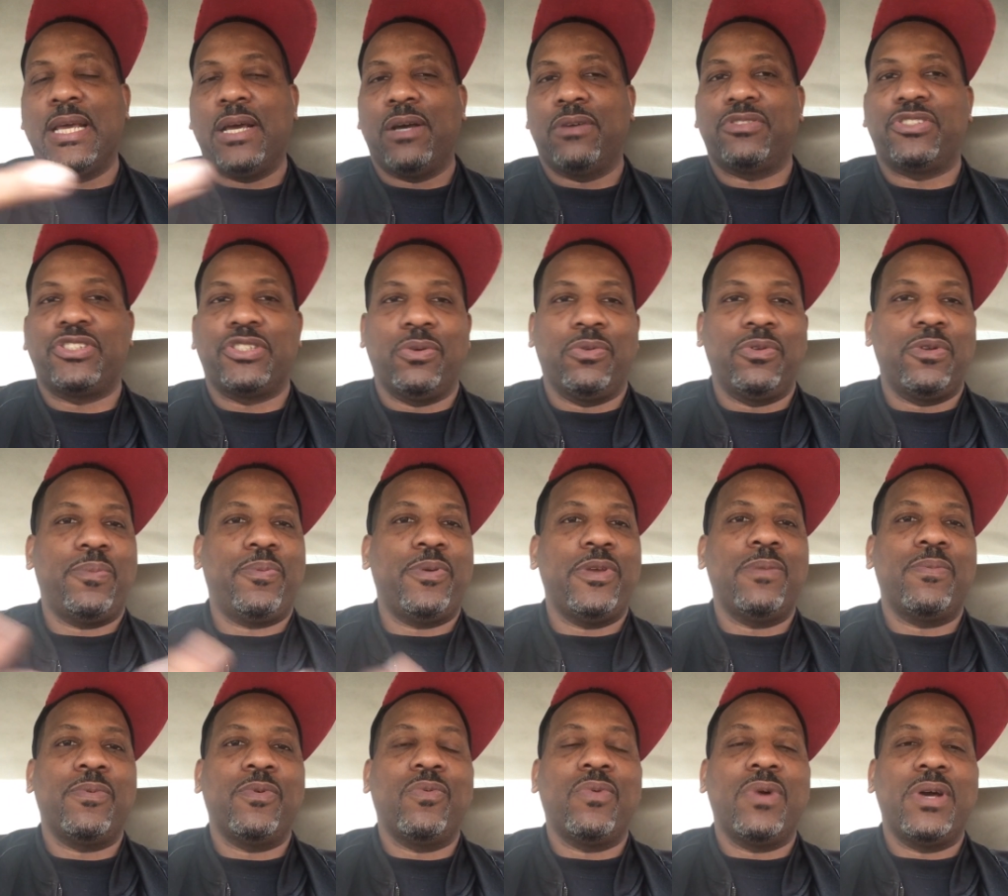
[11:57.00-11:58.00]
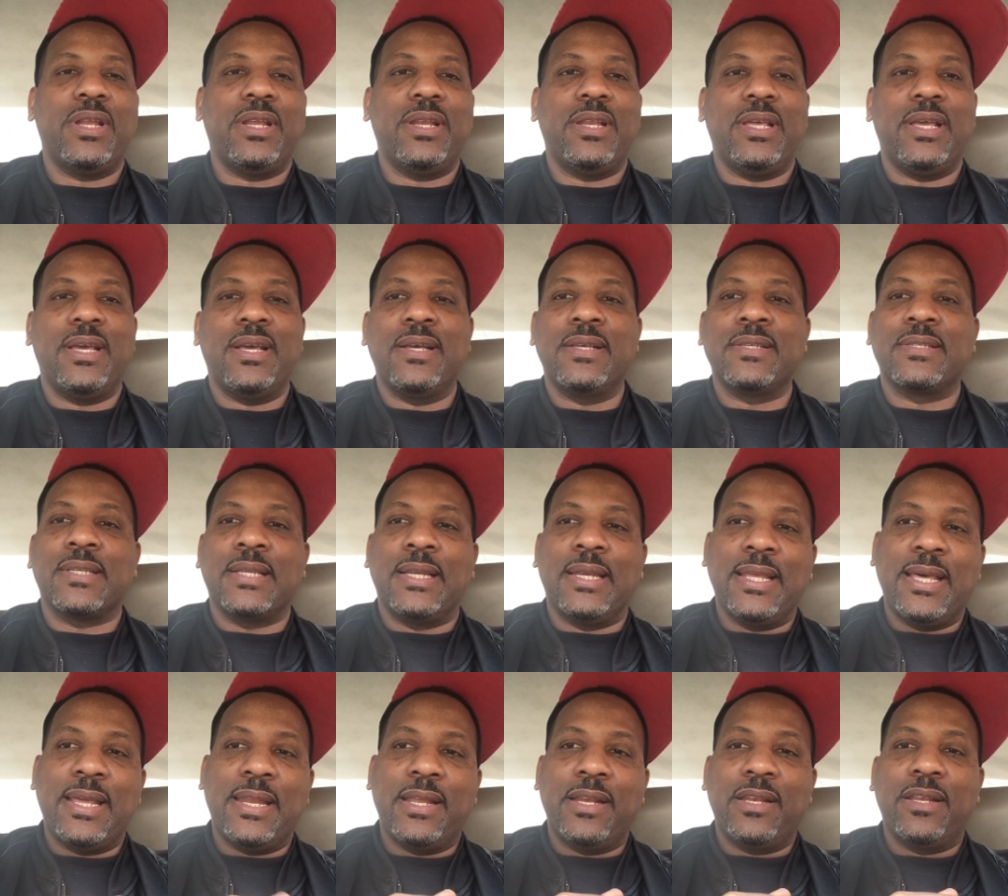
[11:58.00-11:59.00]
show the people what it is and
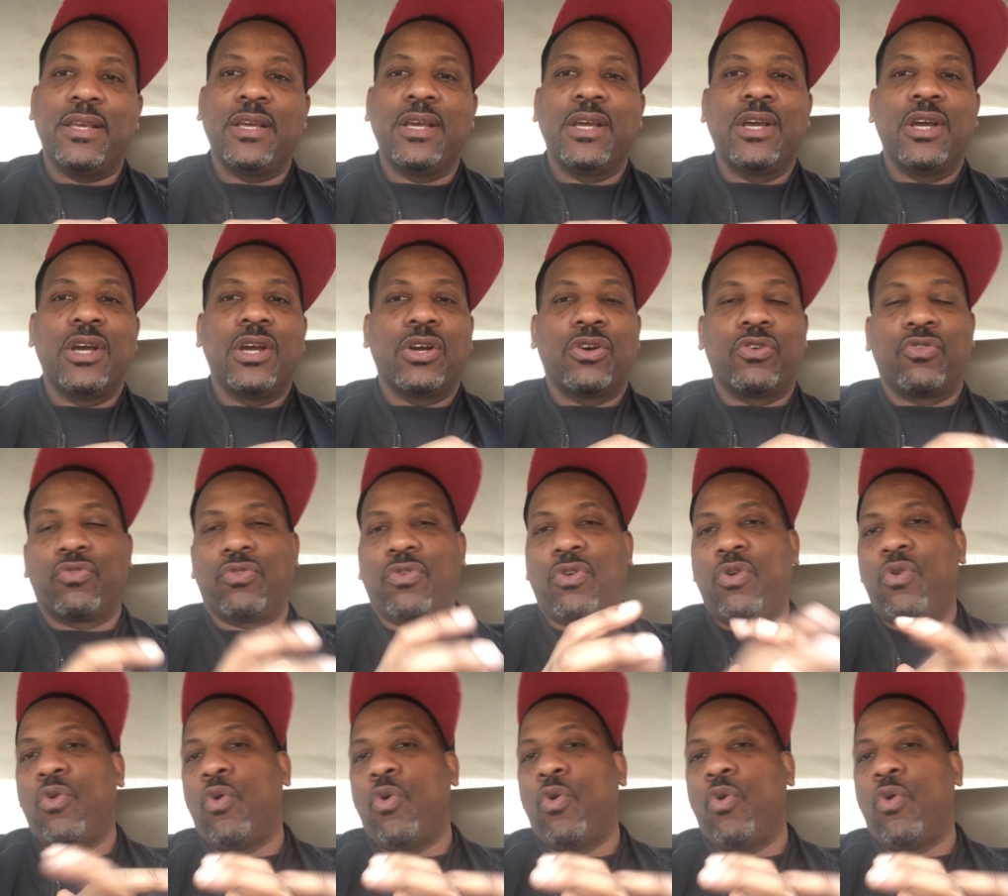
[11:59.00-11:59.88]
let it grow